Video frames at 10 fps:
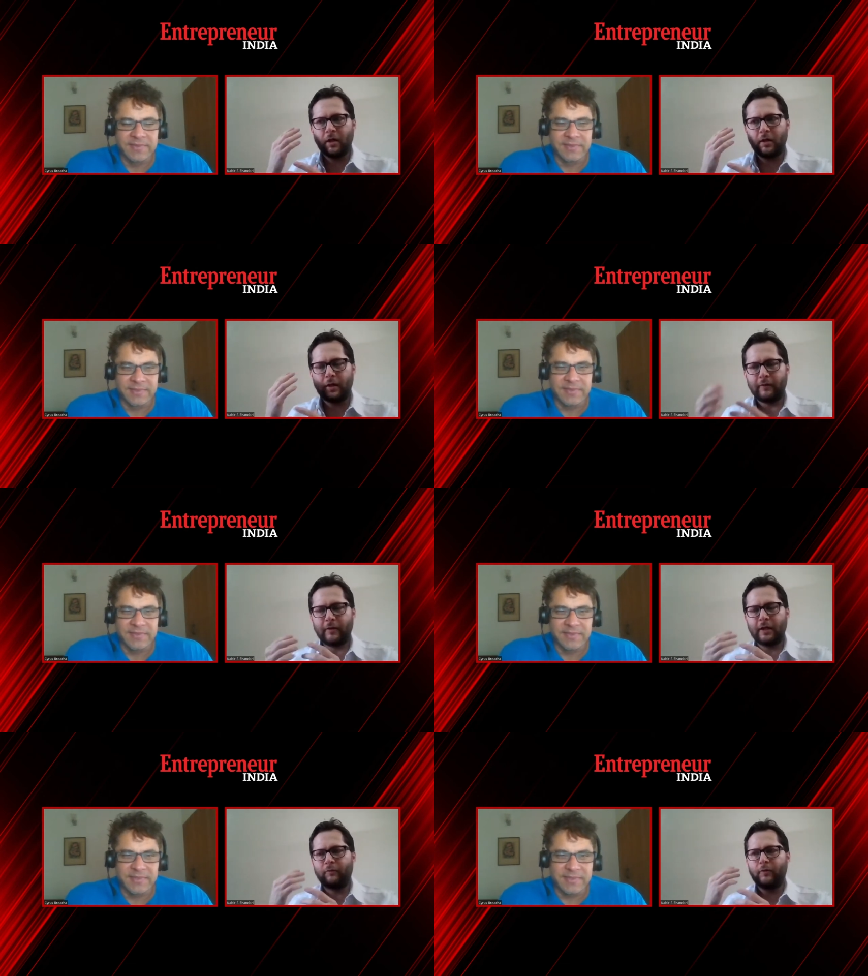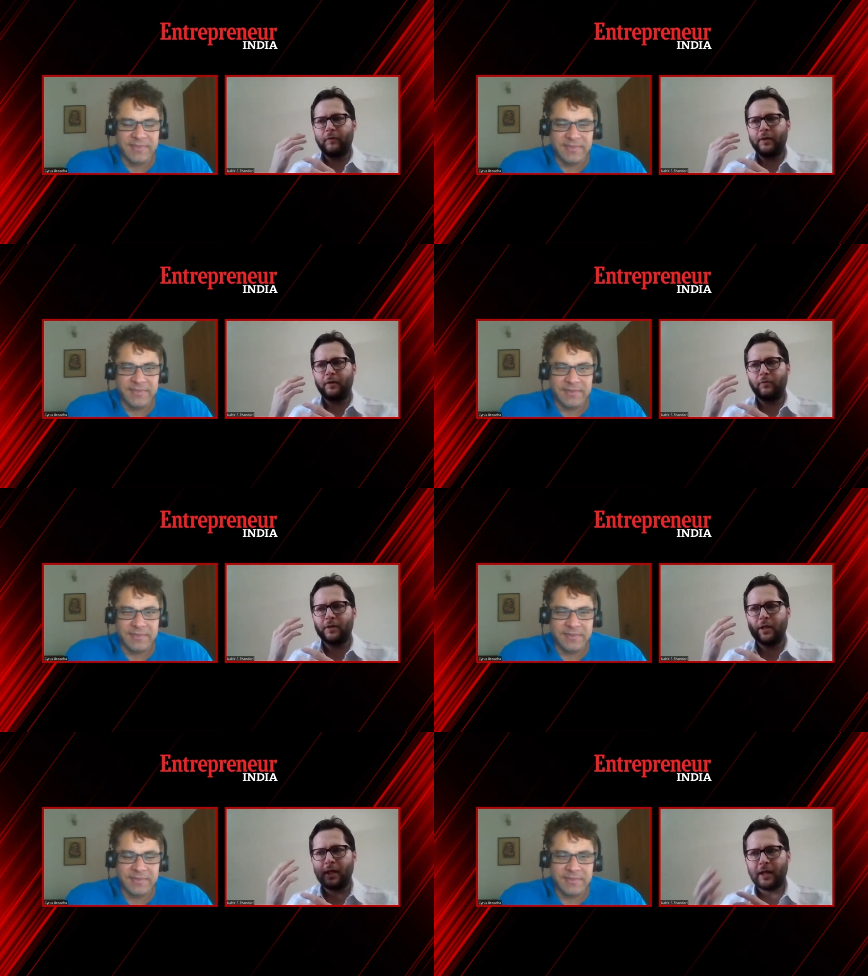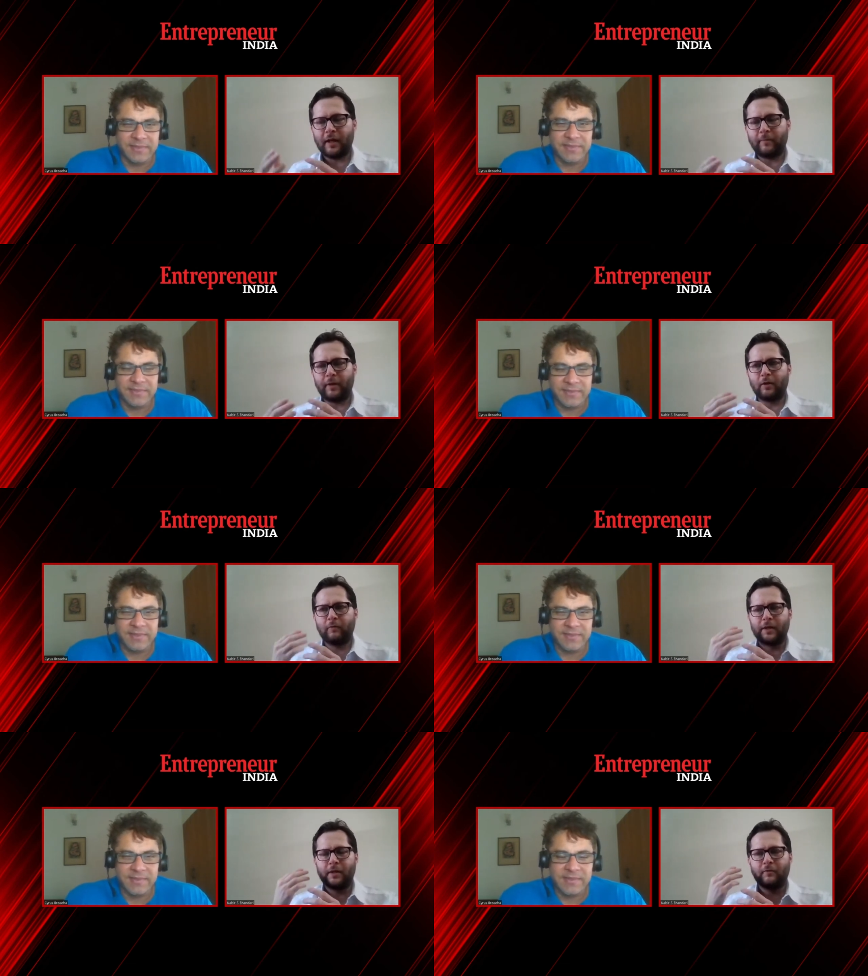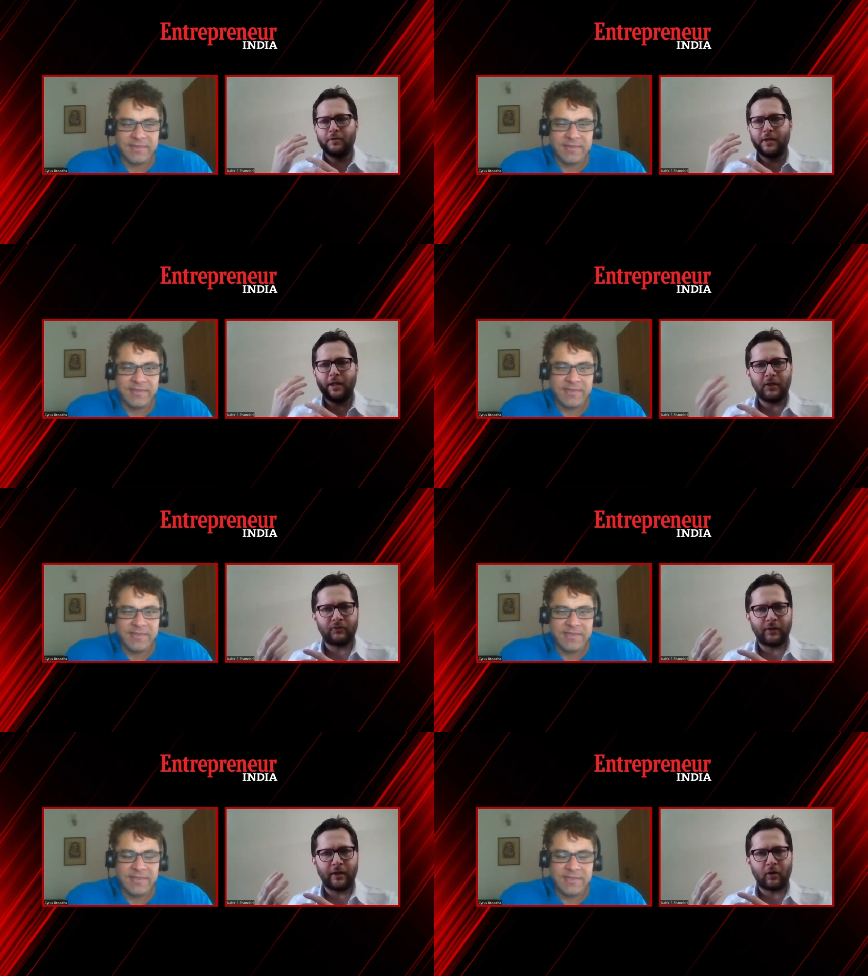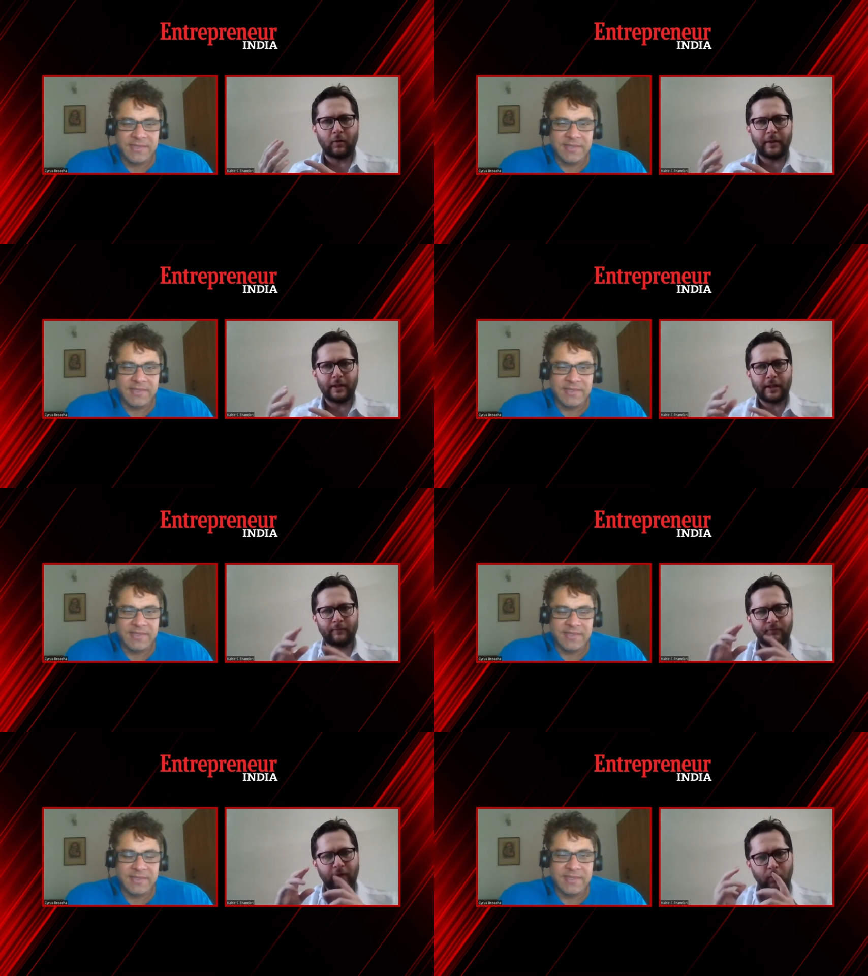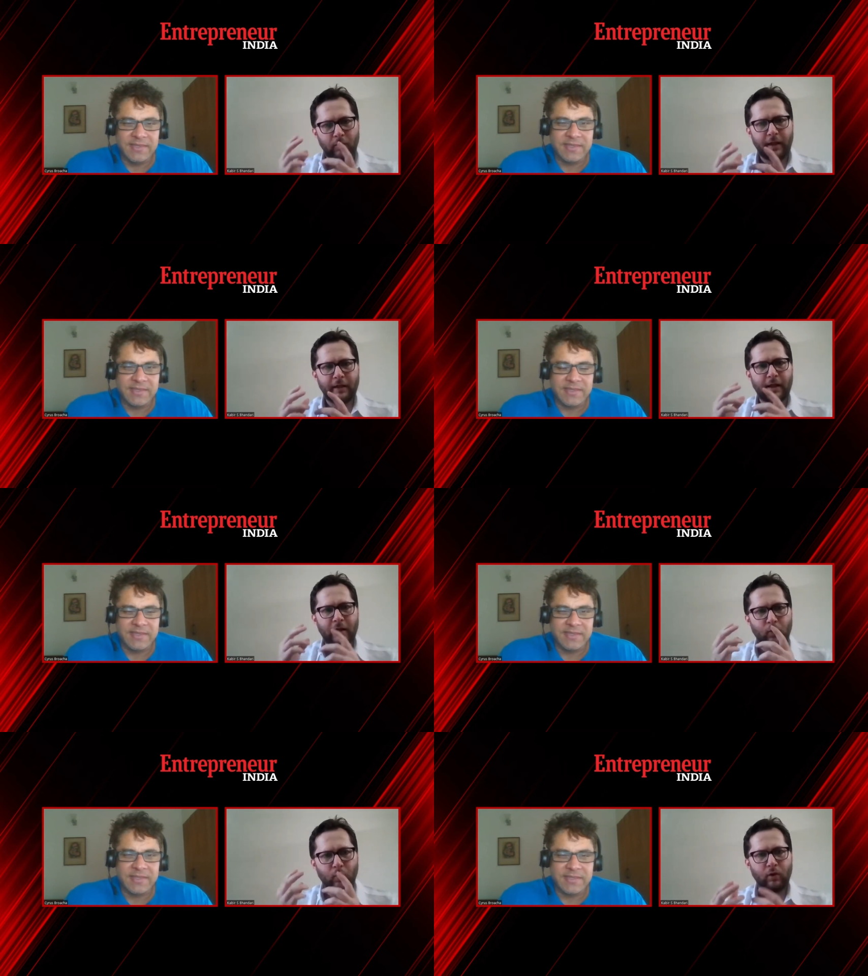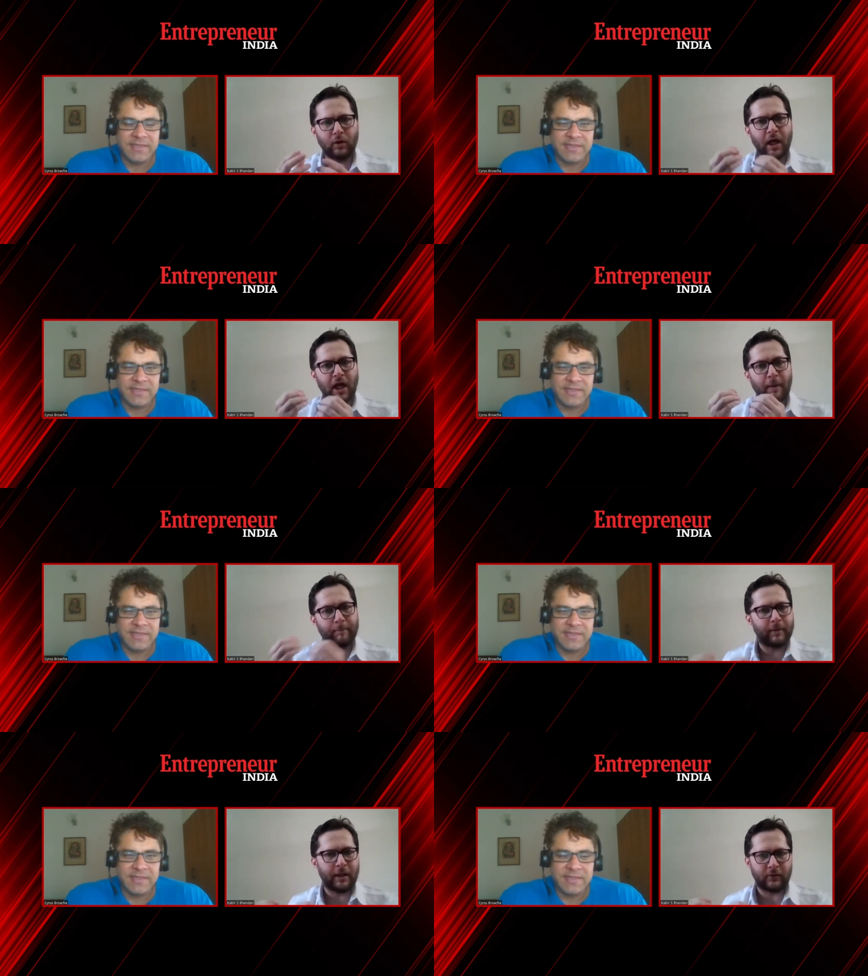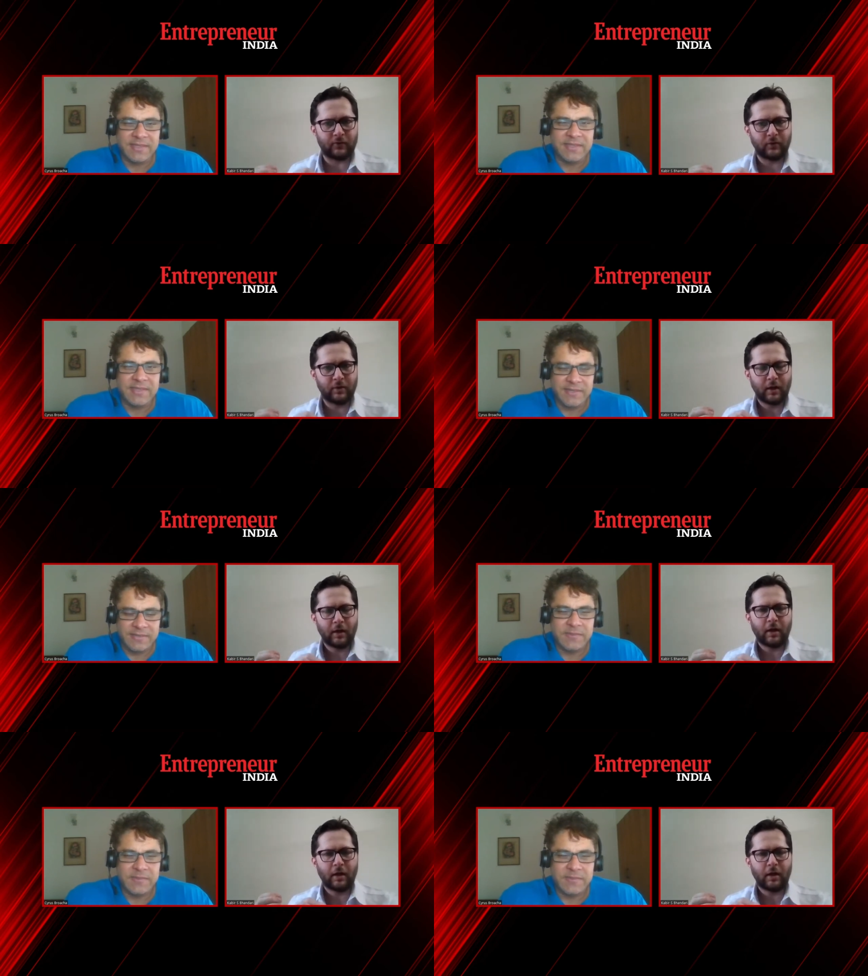Speaker 1: a T V F or whether it was an A I P or whether it was the East India Comedy Club, founding their own companies,